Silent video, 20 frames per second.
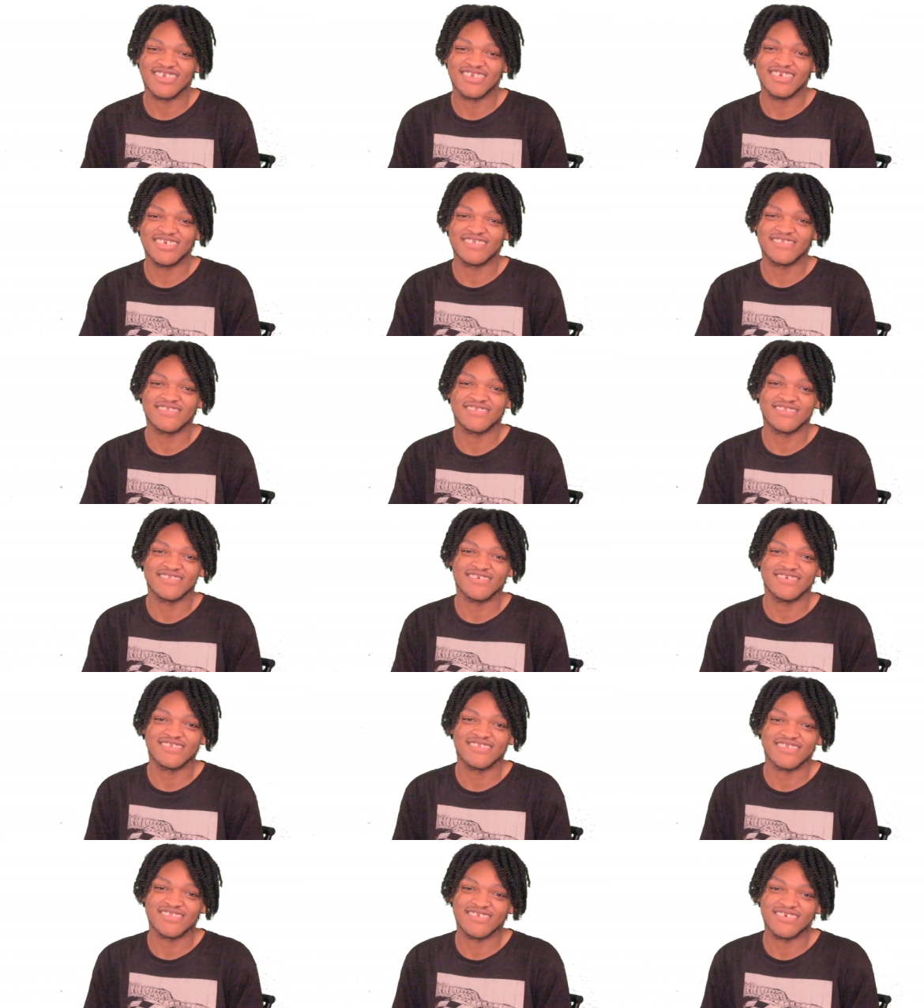it's,
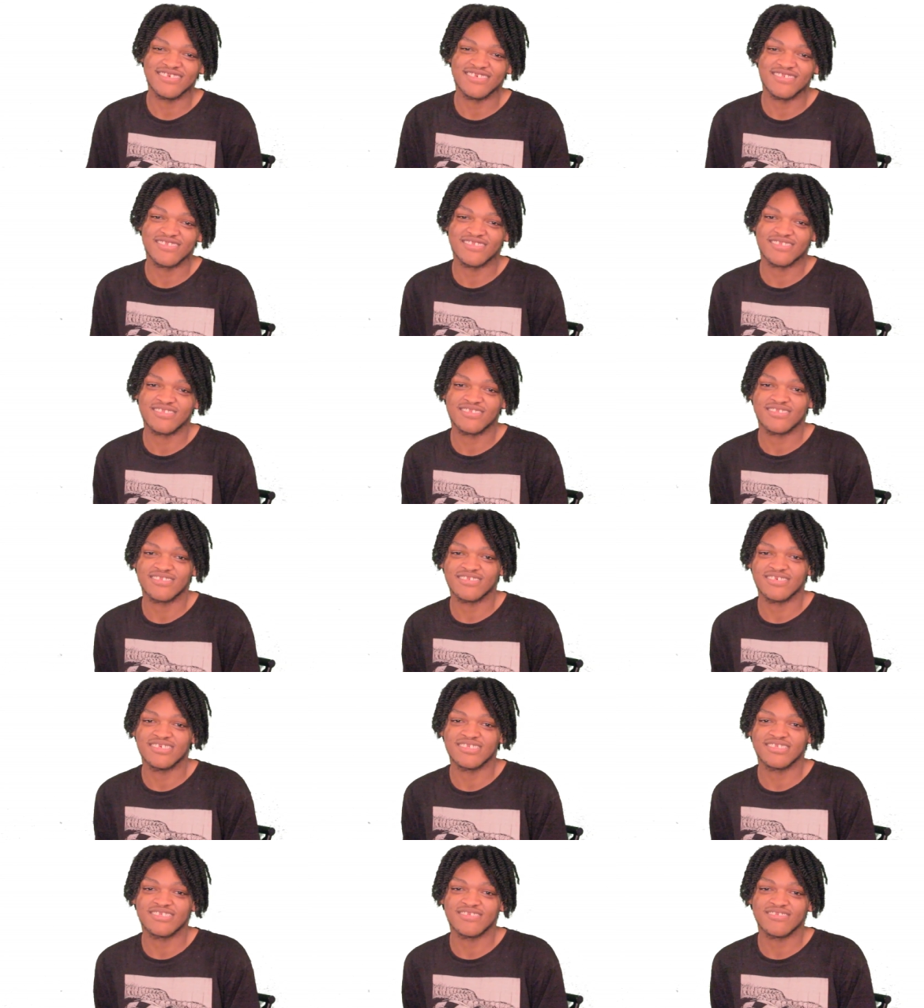it's, it's,
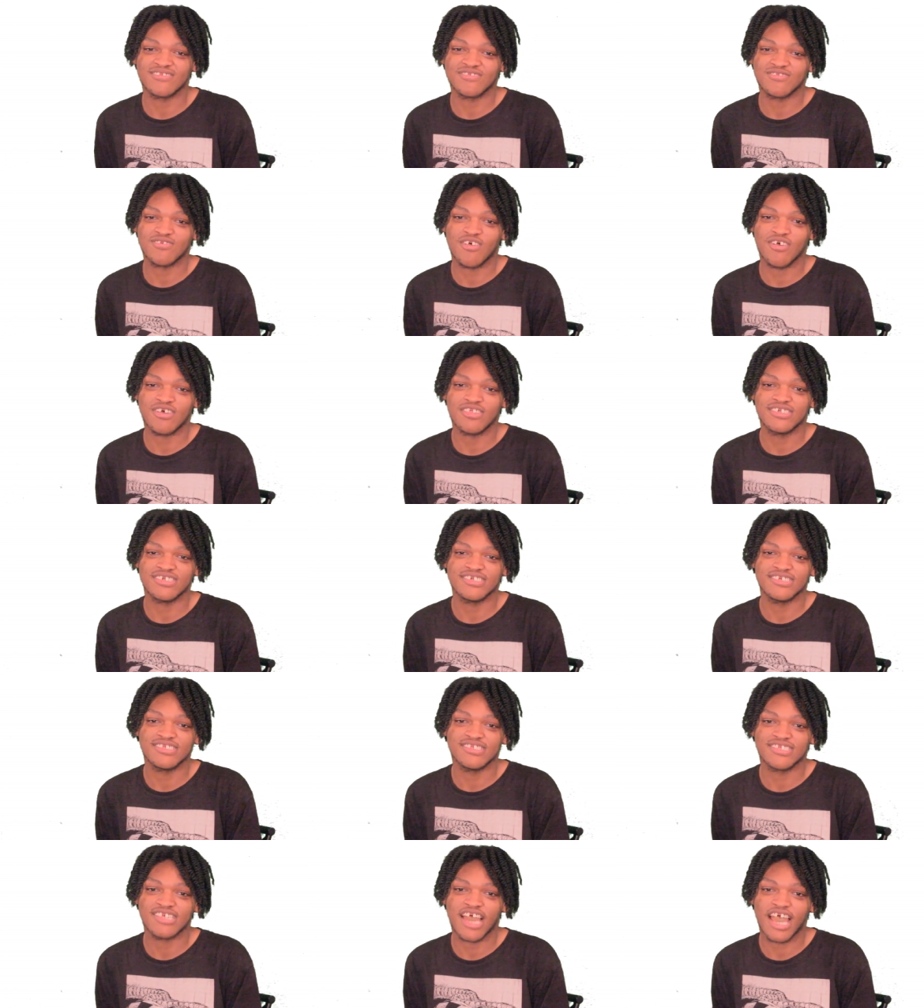it's, it's all
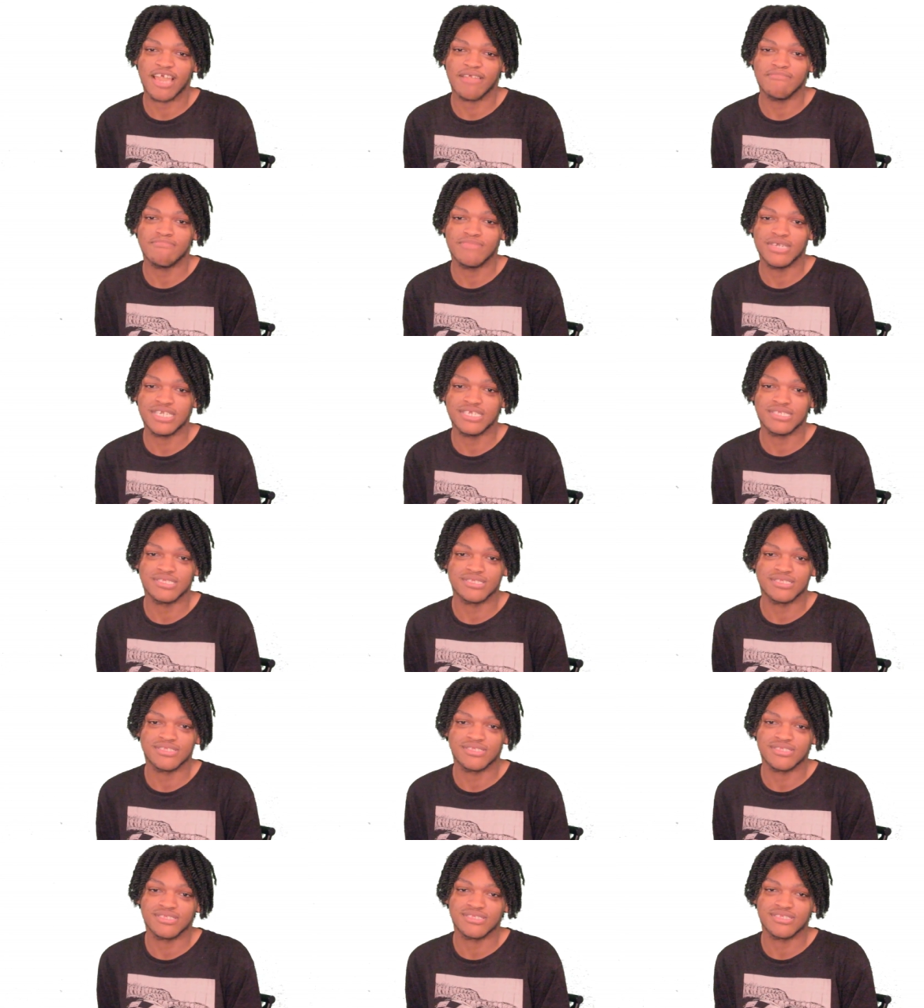these hype
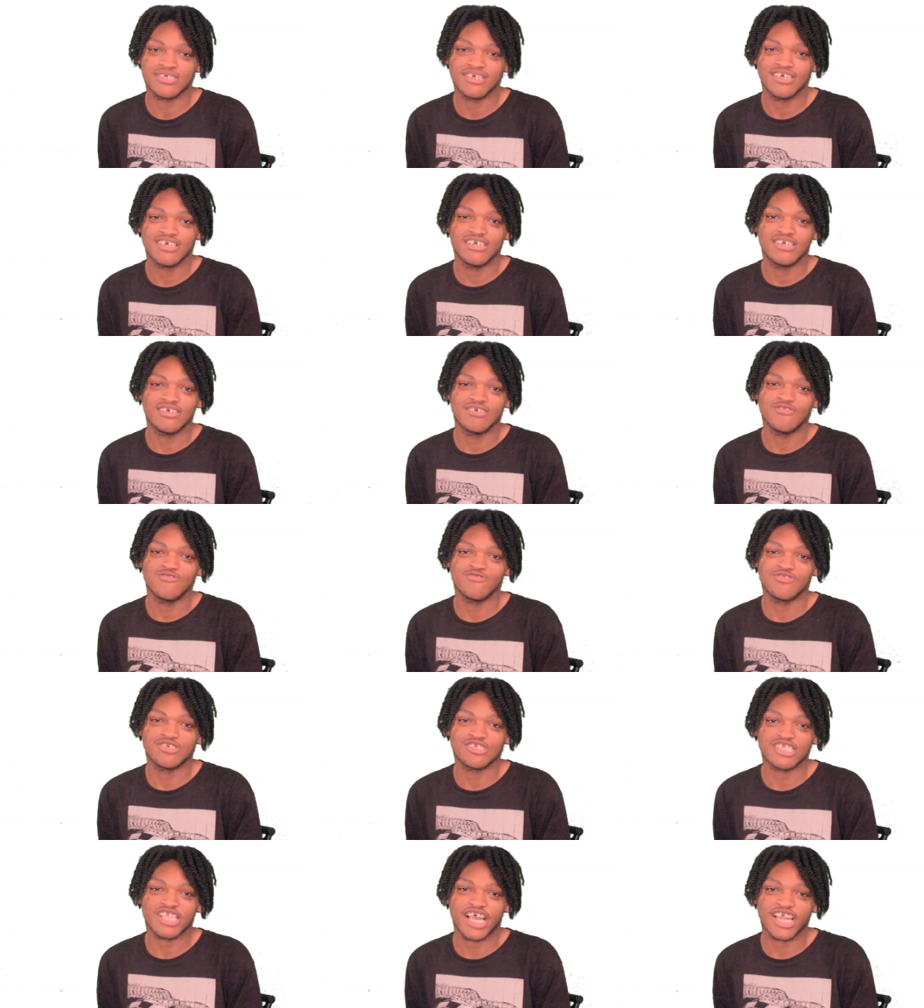beasts who
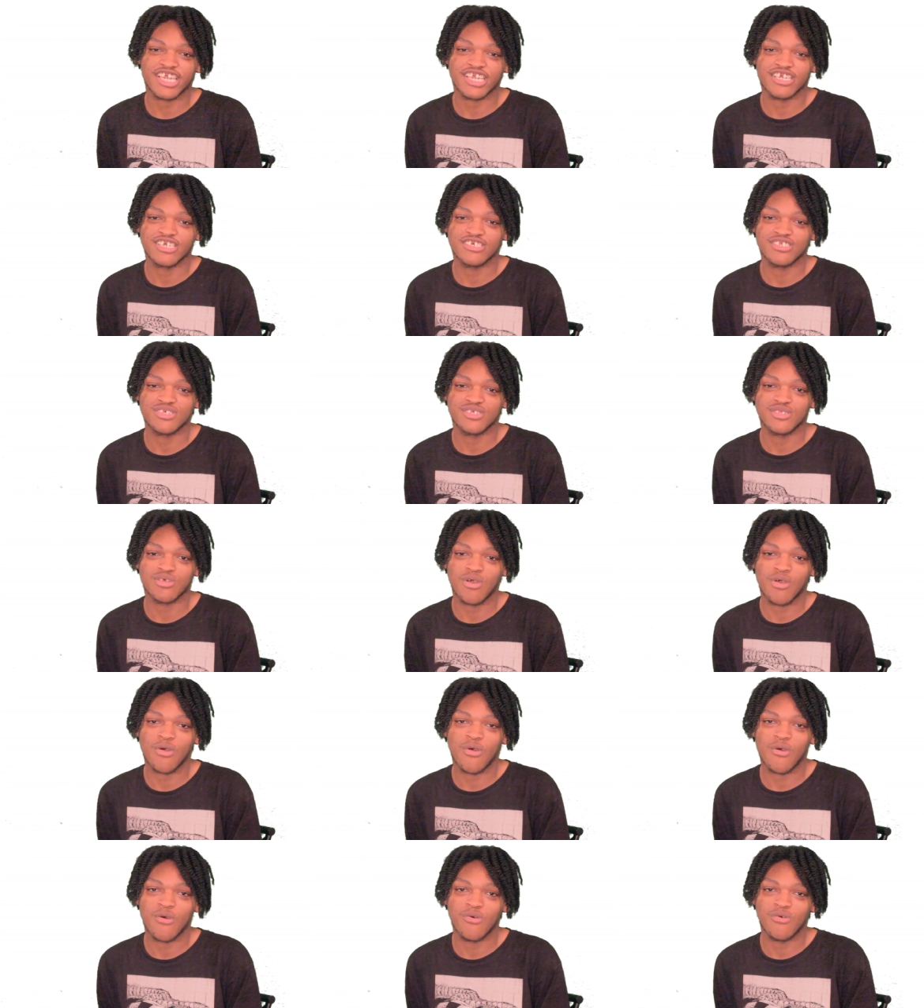just like it because it's
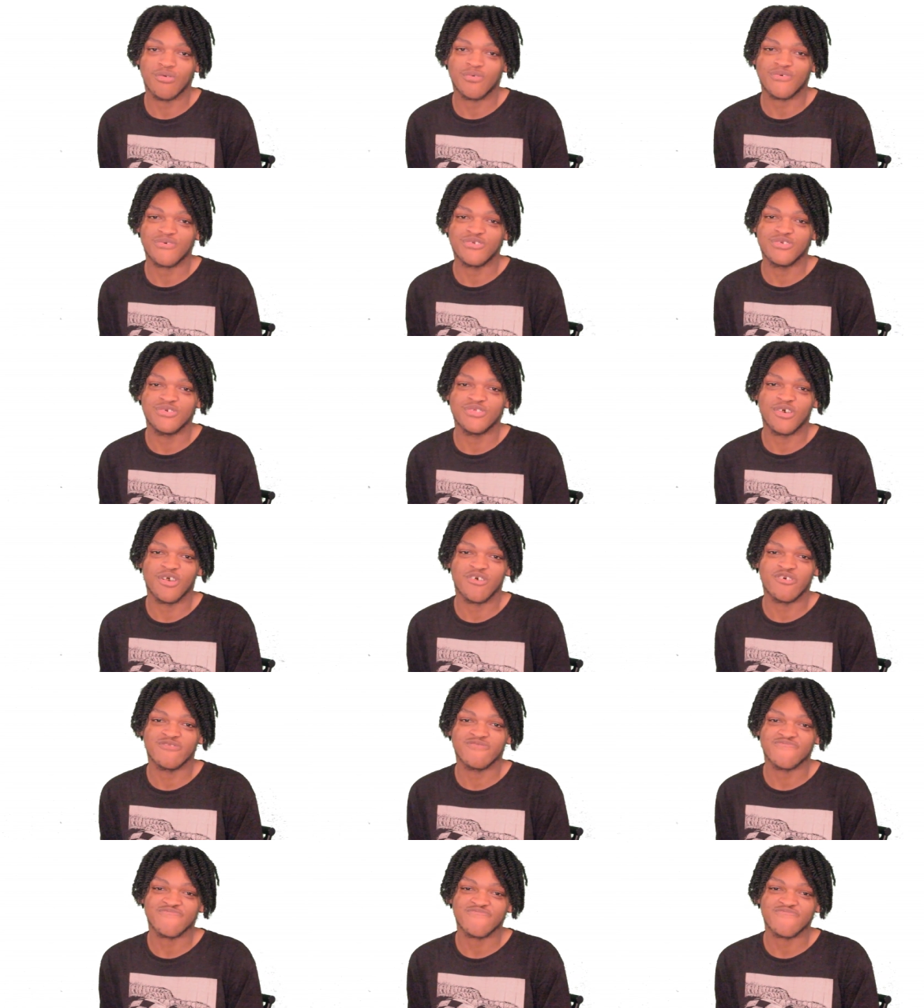old, you know.